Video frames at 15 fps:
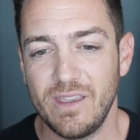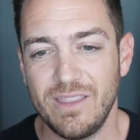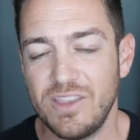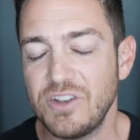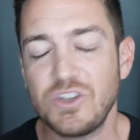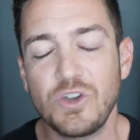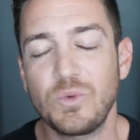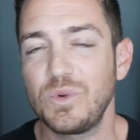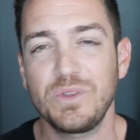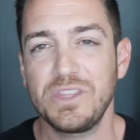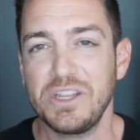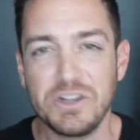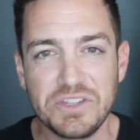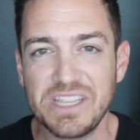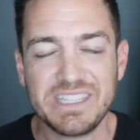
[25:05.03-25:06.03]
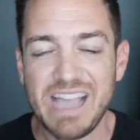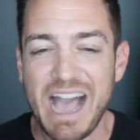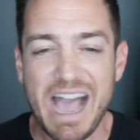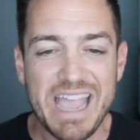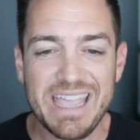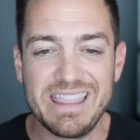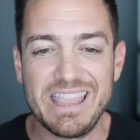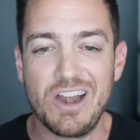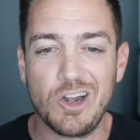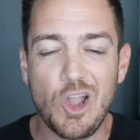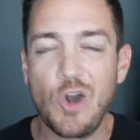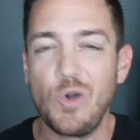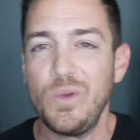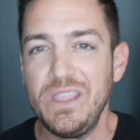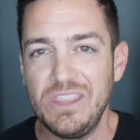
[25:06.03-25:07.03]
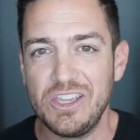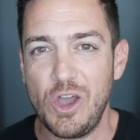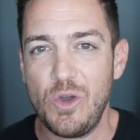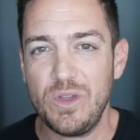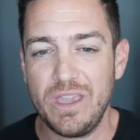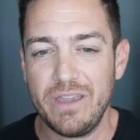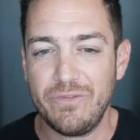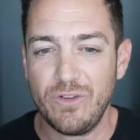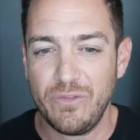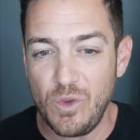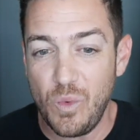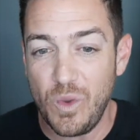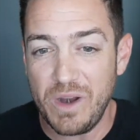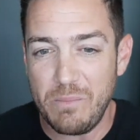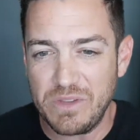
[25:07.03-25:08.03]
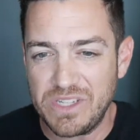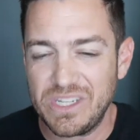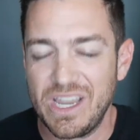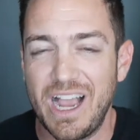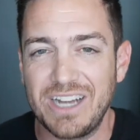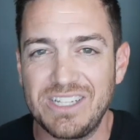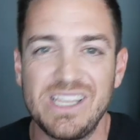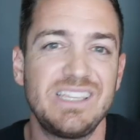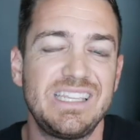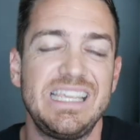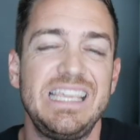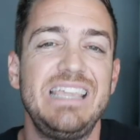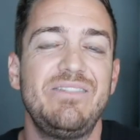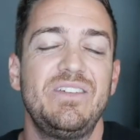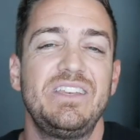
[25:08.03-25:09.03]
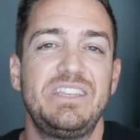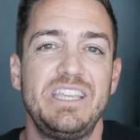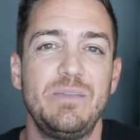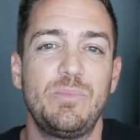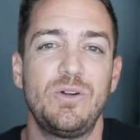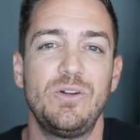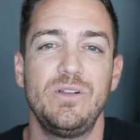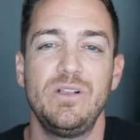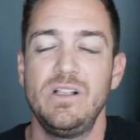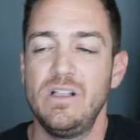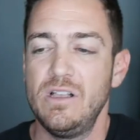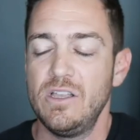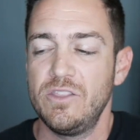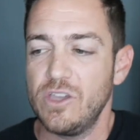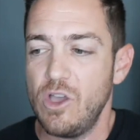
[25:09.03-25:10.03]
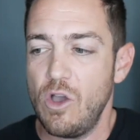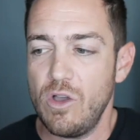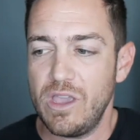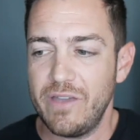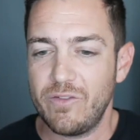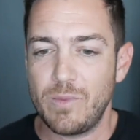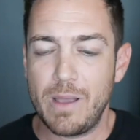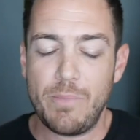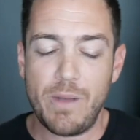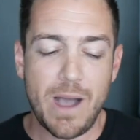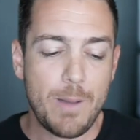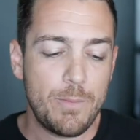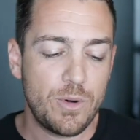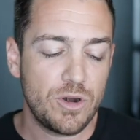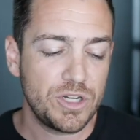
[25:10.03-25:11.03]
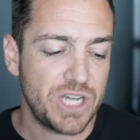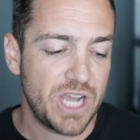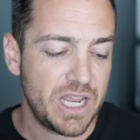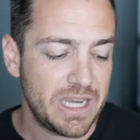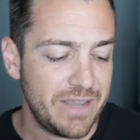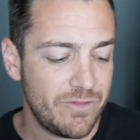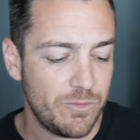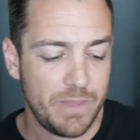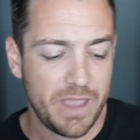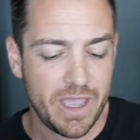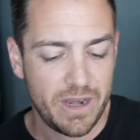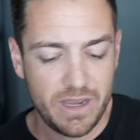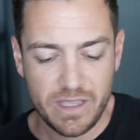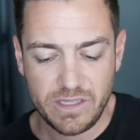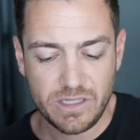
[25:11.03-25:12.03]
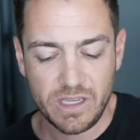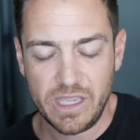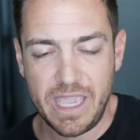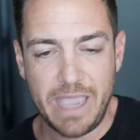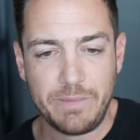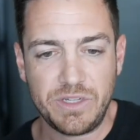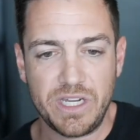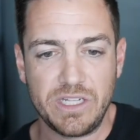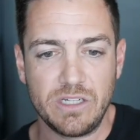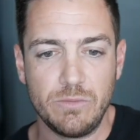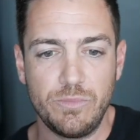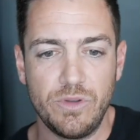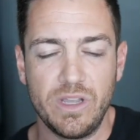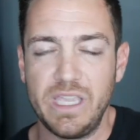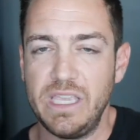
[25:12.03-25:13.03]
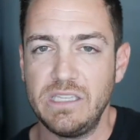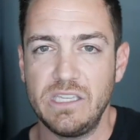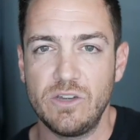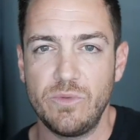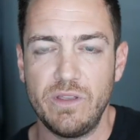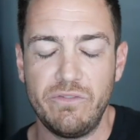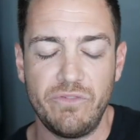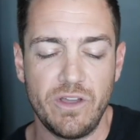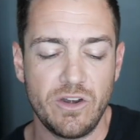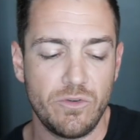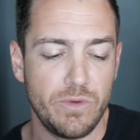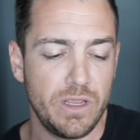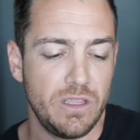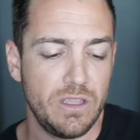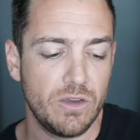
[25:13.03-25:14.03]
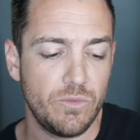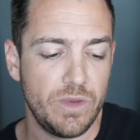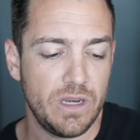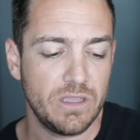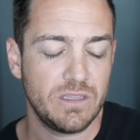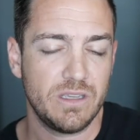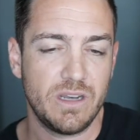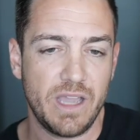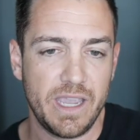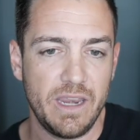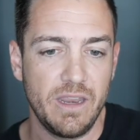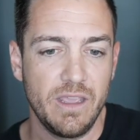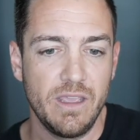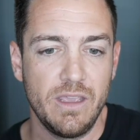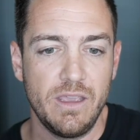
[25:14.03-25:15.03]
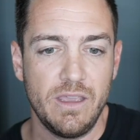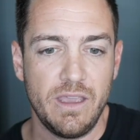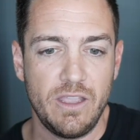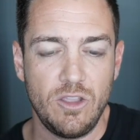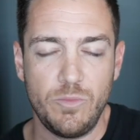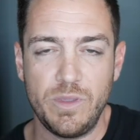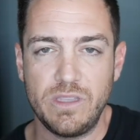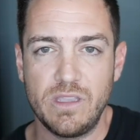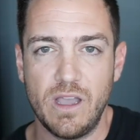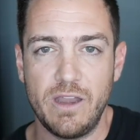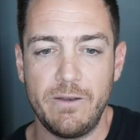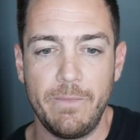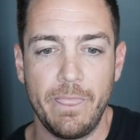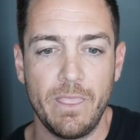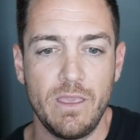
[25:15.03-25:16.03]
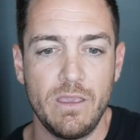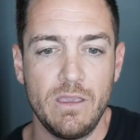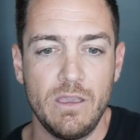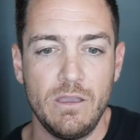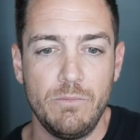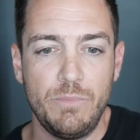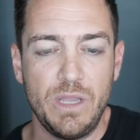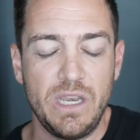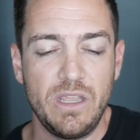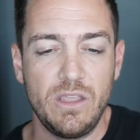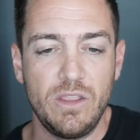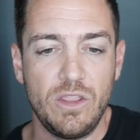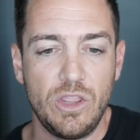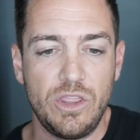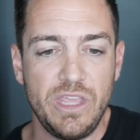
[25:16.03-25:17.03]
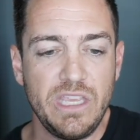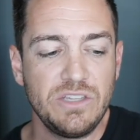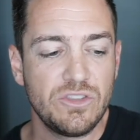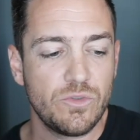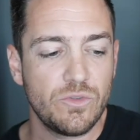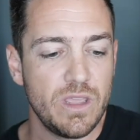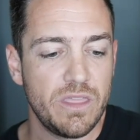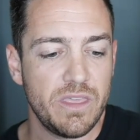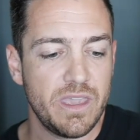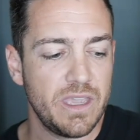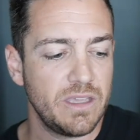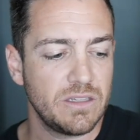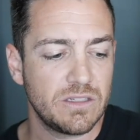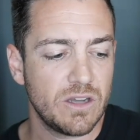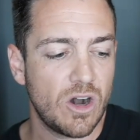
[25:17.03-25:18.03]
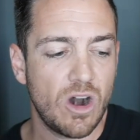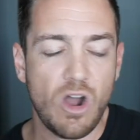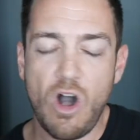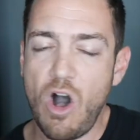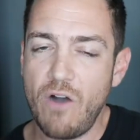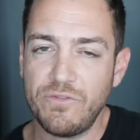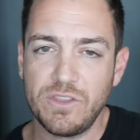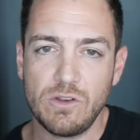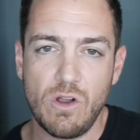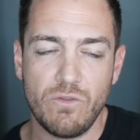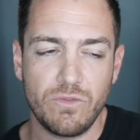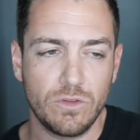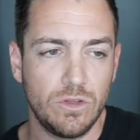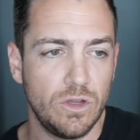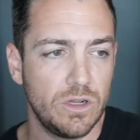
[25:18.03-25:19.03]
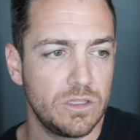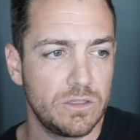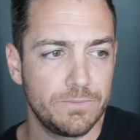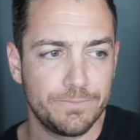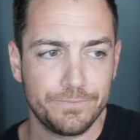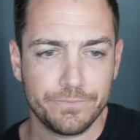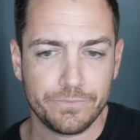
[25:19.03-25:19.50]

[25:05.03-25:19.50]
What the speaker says: there's a tie in there. Go read The Go-Giver if you want to massage these even deeper. The Go-Giver by Bob Berg, John David Mann. It's a game-changing book, easy to read, fun to read. You can read it tonight and you'll be done. But these three things are often overlooked